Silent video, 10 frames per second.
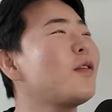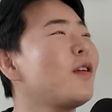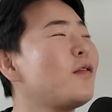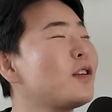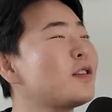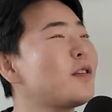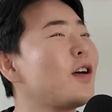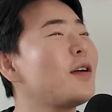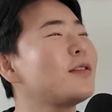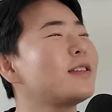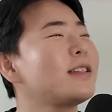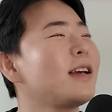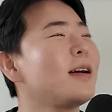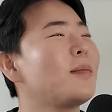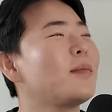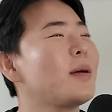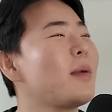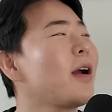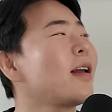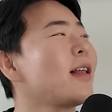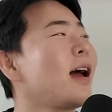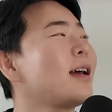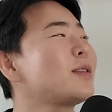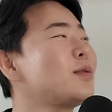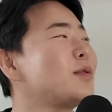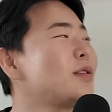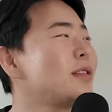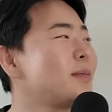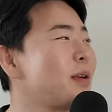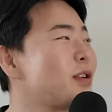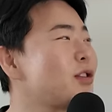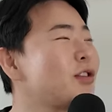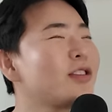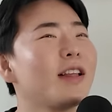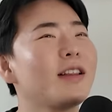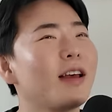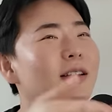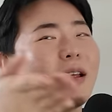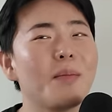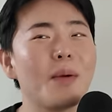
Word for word: of all, first of all, it was the um the American high school mm-hmm. pictures, and yeah. then